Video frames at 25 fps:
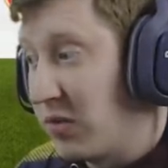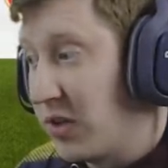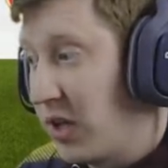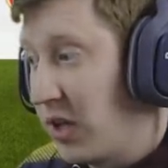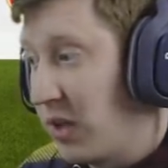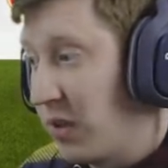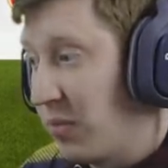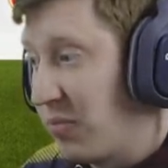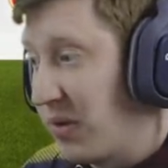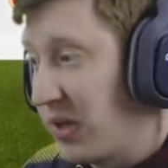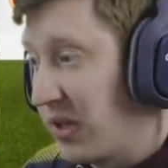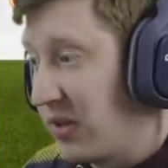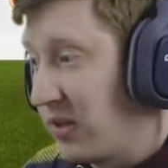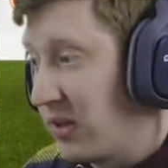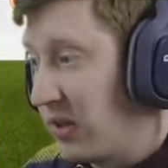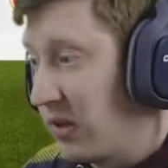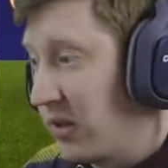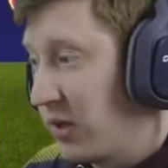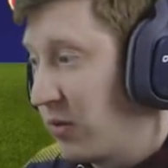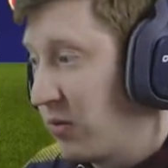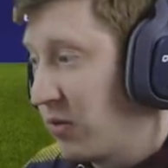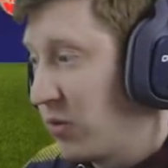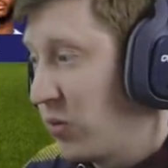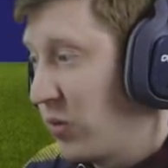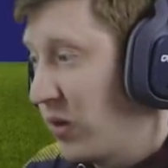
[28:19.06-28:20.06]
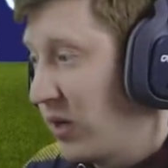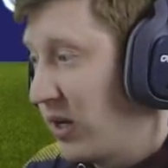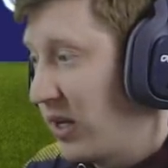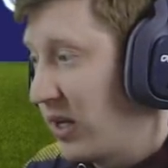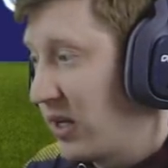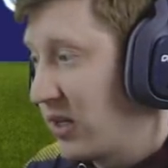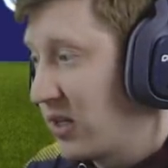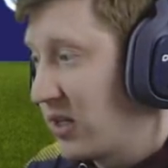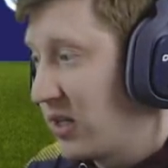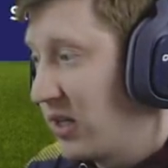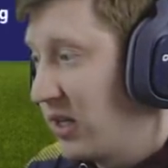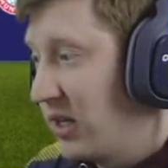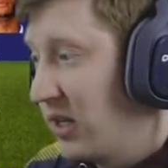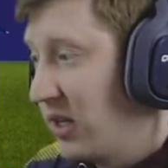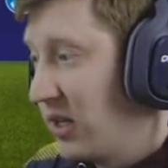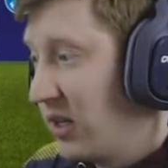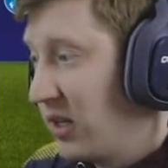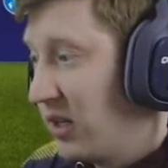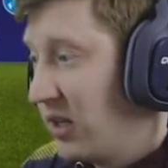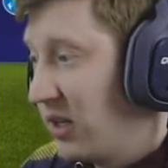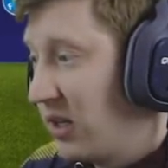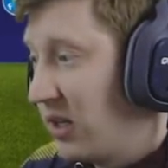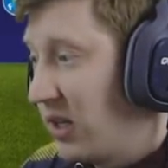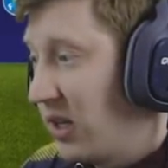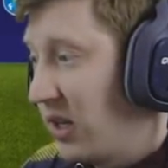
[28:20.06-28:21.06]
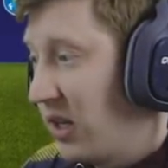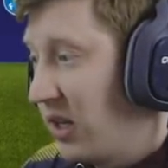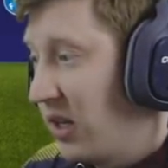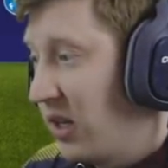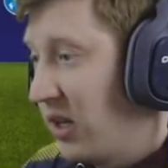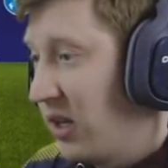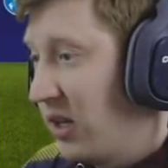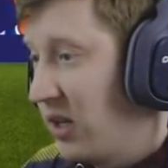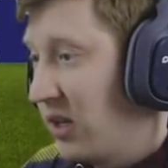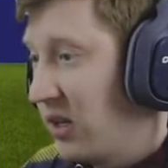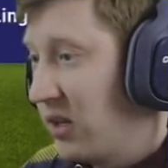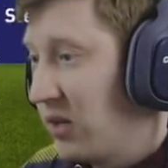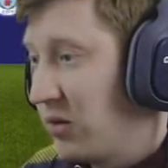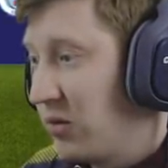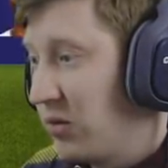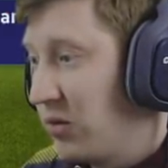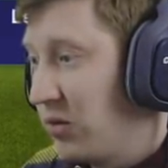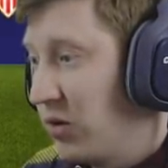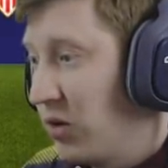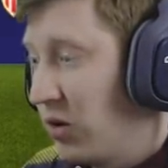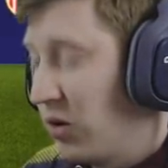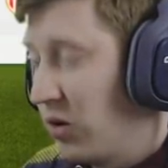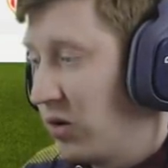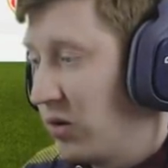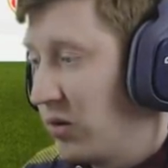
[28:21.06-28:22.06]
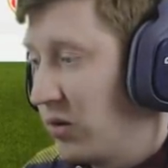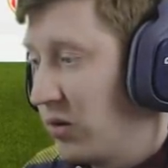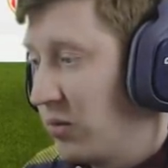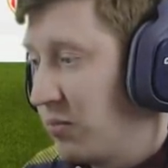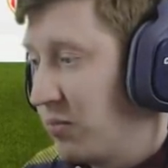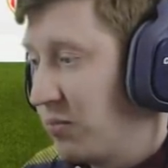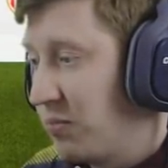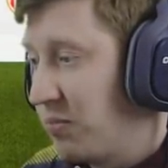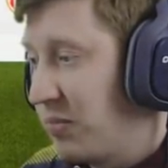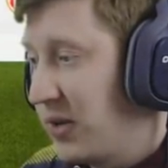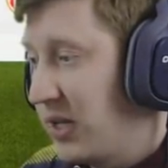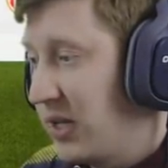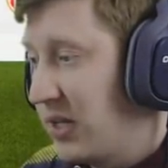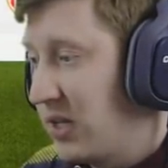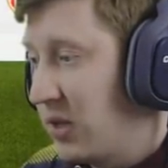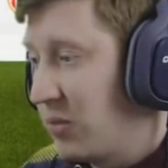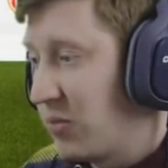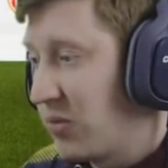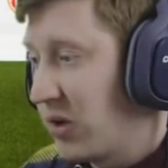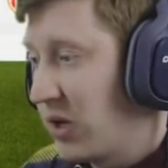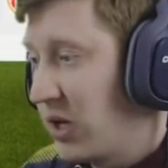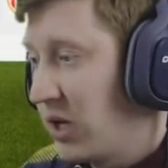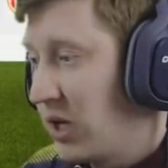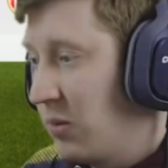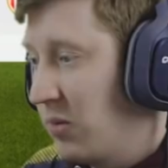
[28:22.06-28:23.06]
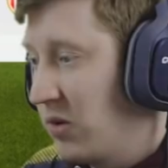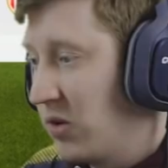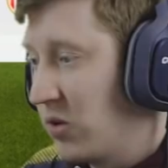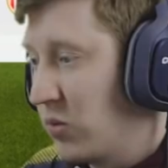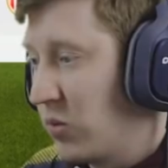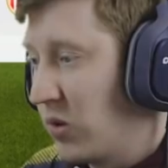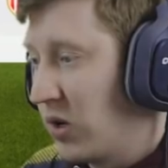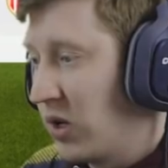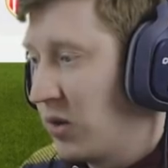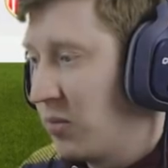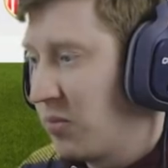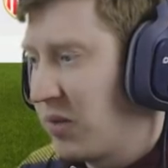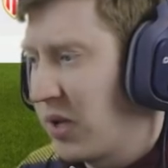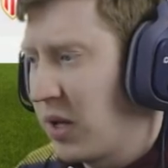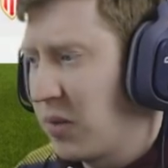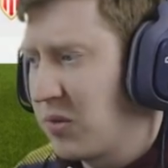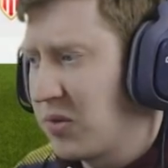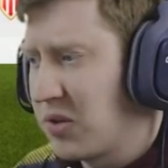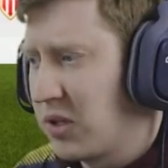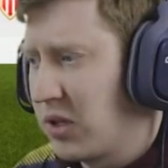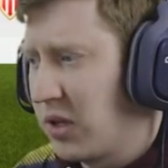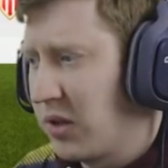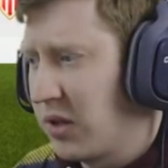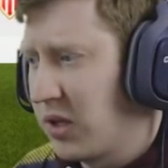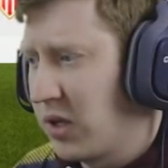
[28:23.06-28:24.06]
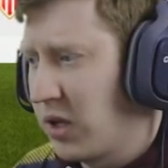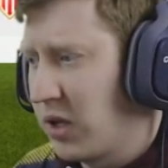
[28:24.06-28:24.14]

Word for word: of another big deal there as well, actually. Uh, not beating Brahimi's one, perhaps another